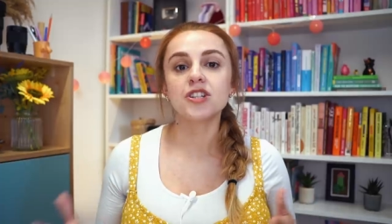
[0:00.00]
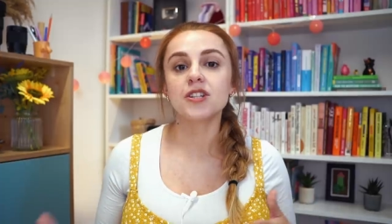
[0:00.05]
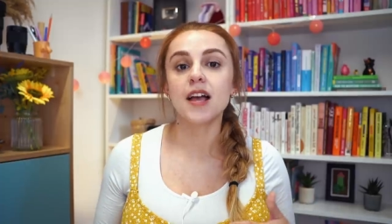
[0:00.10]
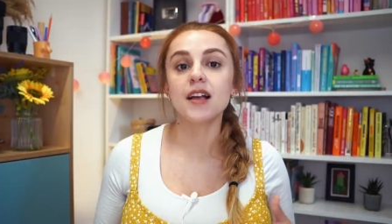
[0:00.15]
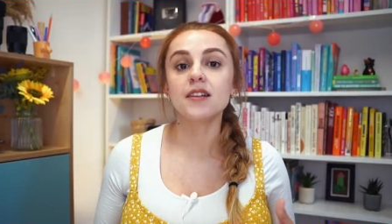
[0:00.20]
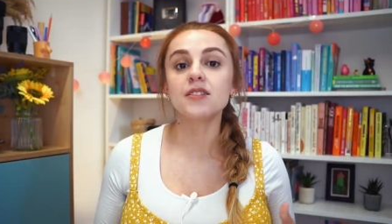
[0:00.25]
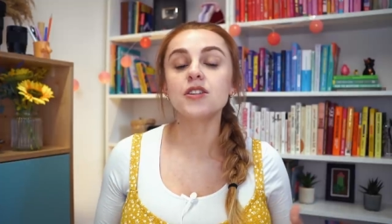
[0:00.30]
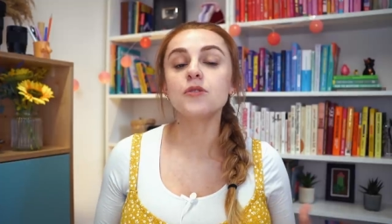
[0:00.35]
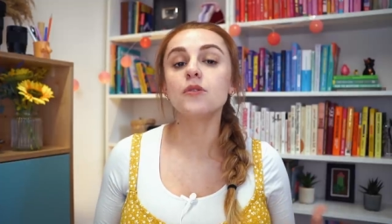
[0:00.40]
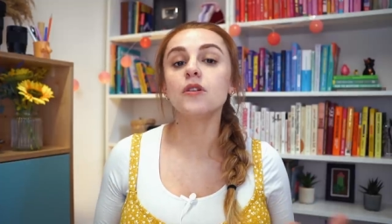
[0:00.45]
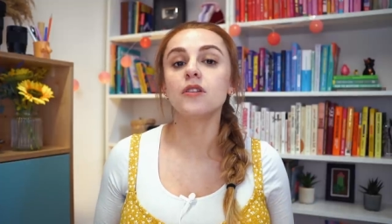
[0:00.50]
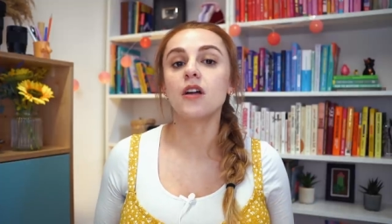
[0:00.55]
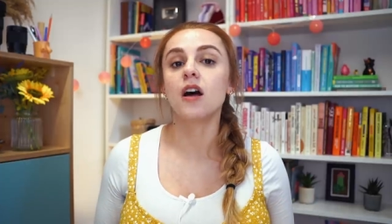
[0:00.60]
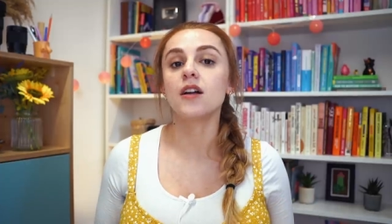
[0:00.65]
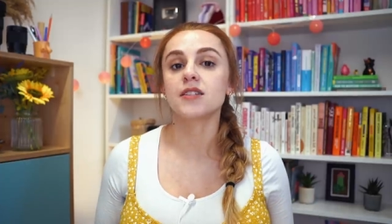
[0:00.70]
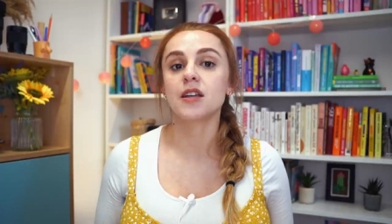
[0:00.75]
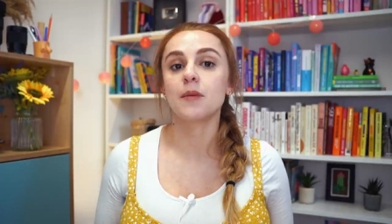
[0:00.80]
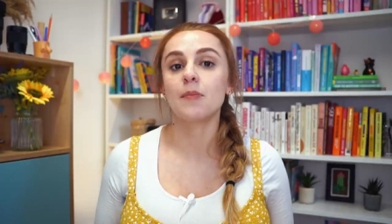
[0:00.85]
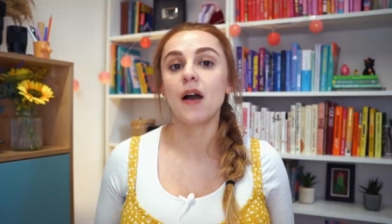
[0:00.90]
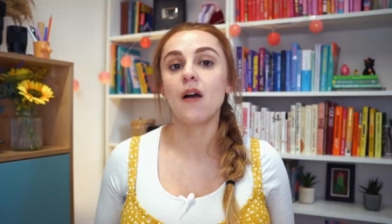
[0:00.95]
tells you a
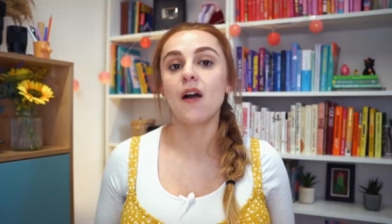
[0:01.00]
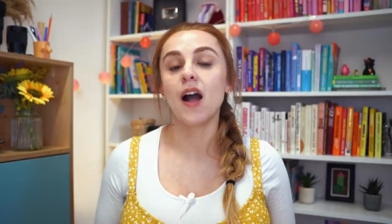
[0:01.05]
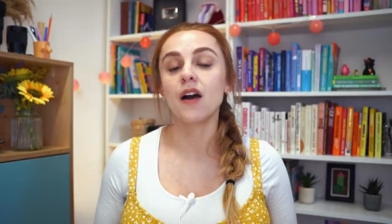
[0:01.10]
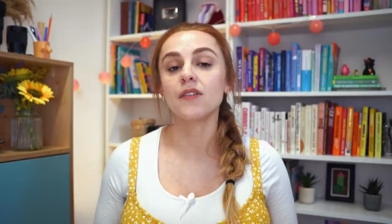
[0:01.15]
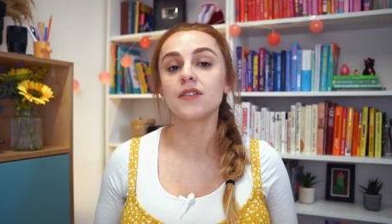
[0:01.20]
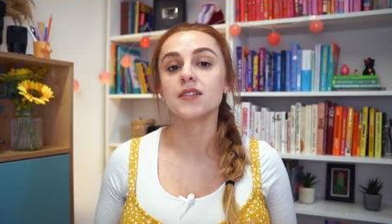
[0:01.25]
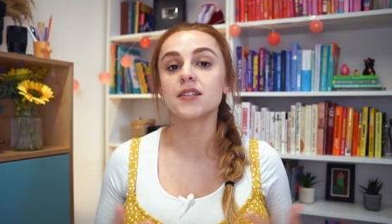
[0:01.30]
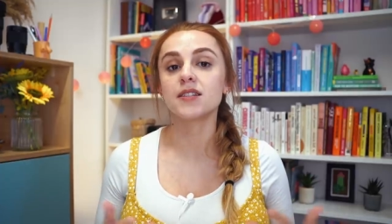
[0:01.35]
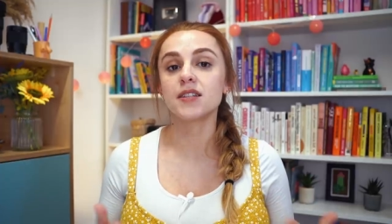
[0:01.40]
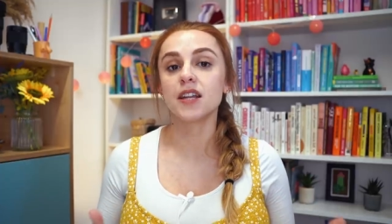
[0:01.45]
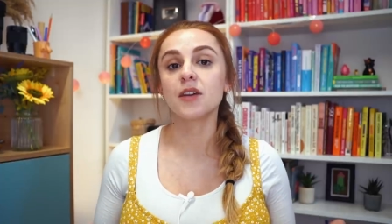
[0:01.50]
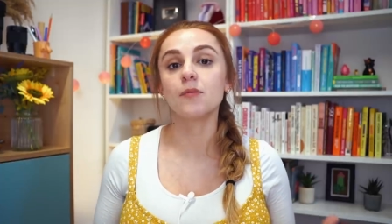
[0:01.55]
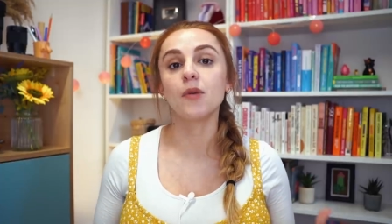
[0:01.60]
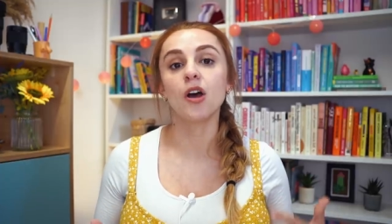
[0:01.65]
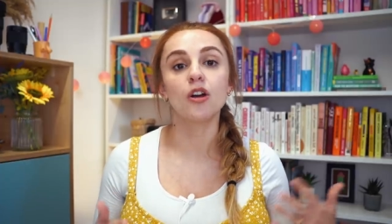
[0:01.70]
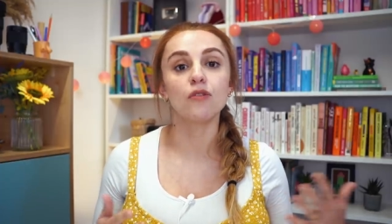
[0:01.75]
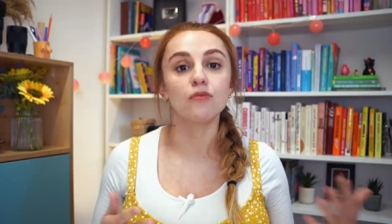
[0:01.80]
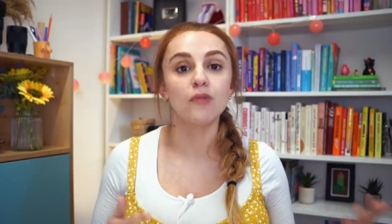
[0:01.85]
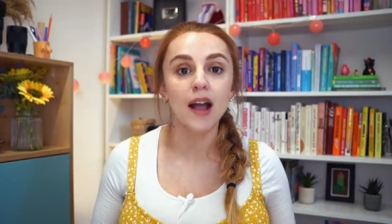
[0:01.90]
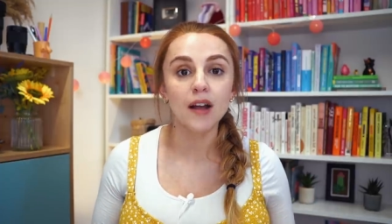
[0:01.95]
lot about how the stigma
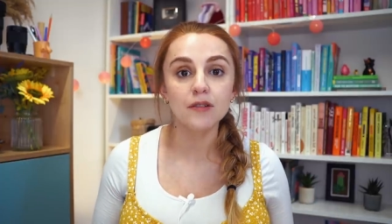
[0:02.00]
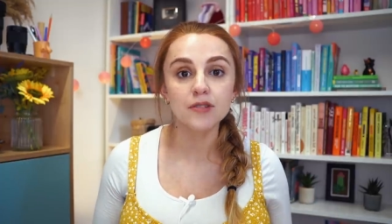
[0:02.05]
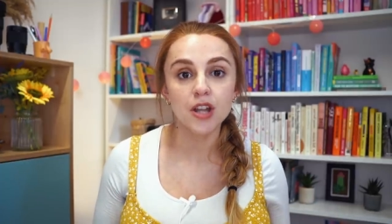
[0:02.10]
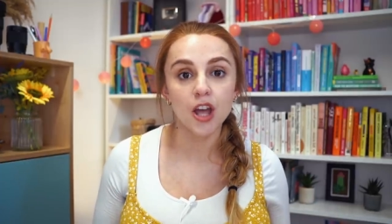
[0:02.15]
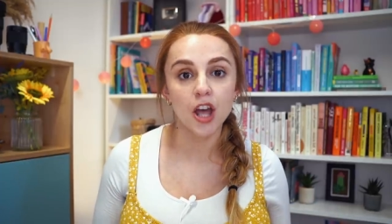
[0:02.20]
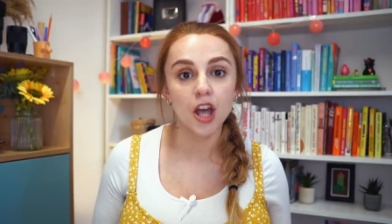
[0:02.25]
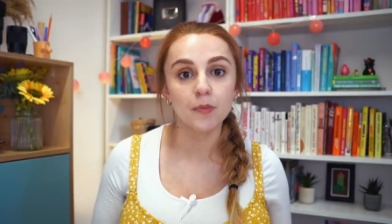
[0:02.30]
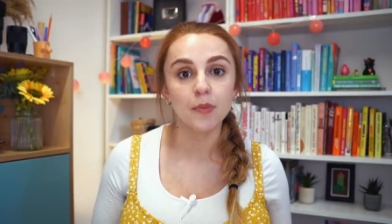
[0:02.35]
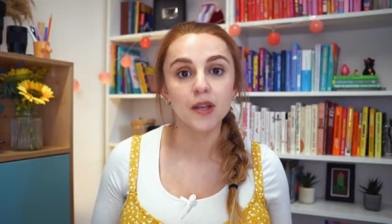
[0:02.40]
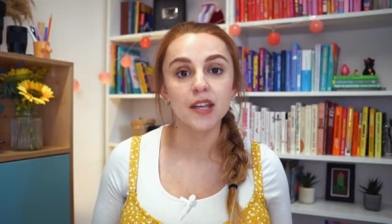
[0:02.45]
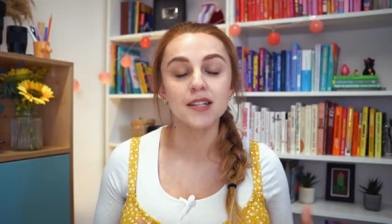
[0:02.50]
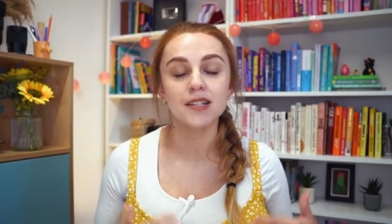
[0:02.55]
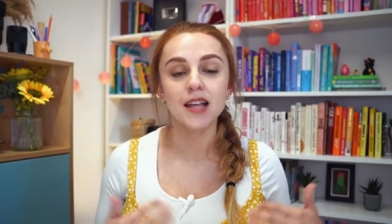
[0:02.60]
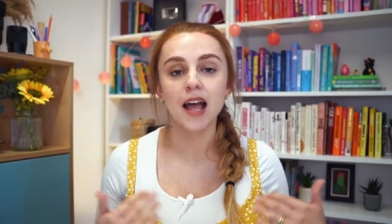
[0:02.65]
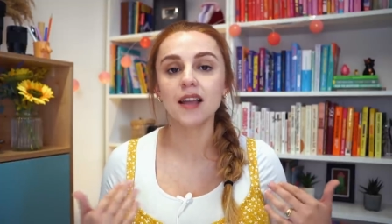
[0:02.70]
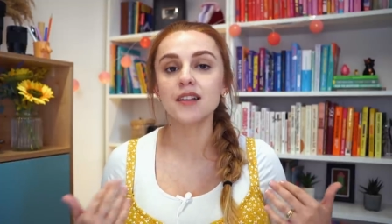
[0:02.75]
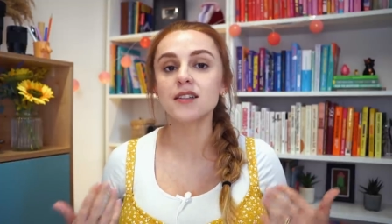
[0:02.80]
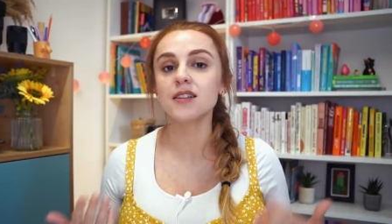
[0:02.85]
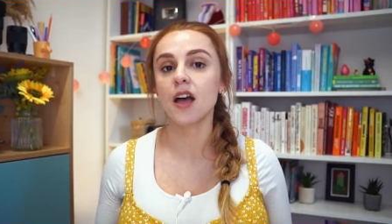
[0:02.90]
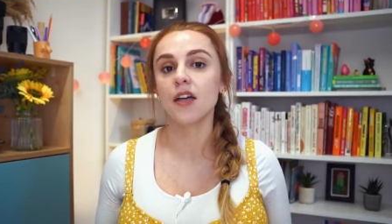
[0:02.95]
around around herpes
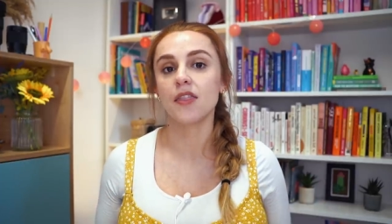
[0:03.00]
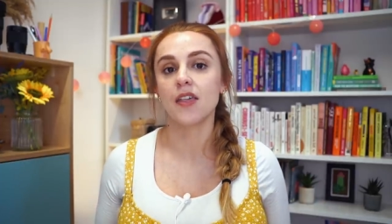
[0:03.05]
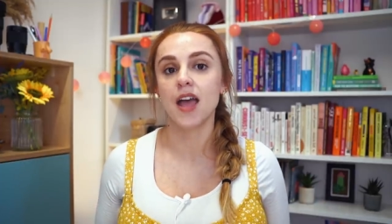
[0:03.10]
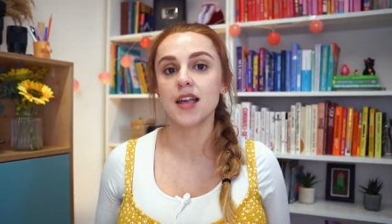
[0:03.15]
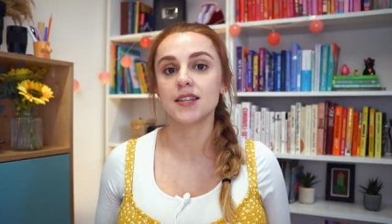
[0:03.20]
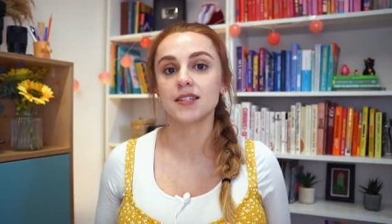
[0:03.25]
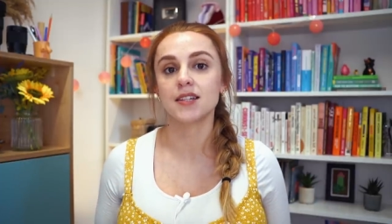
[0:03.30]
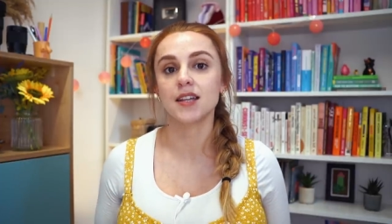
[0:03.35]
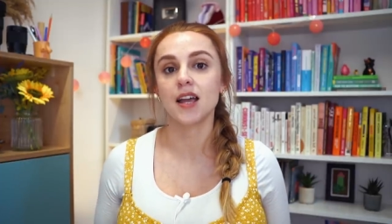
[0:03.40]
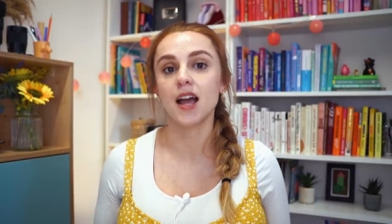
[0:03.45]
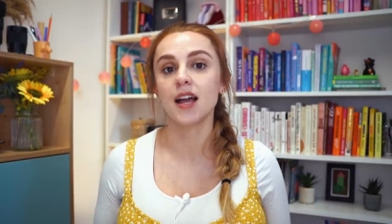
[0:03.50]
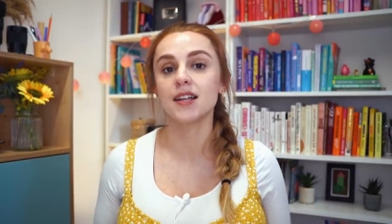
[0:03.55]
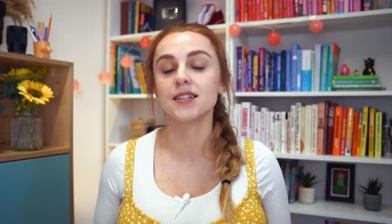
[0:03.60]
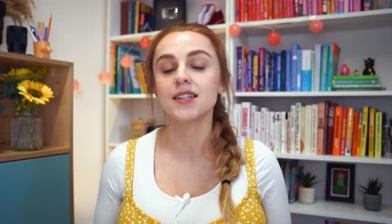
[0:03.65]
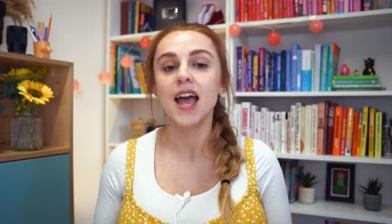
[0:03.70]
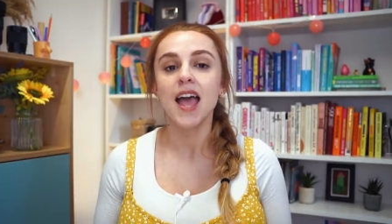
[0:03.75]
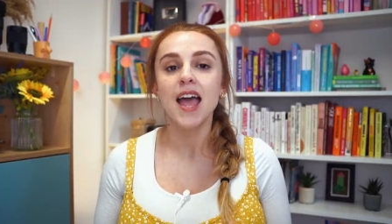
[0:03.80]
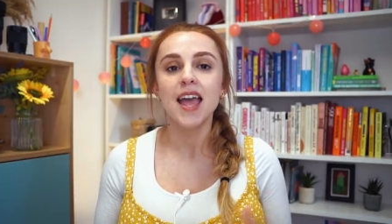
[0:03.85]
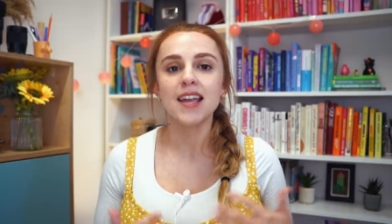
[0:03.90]
and other S T Is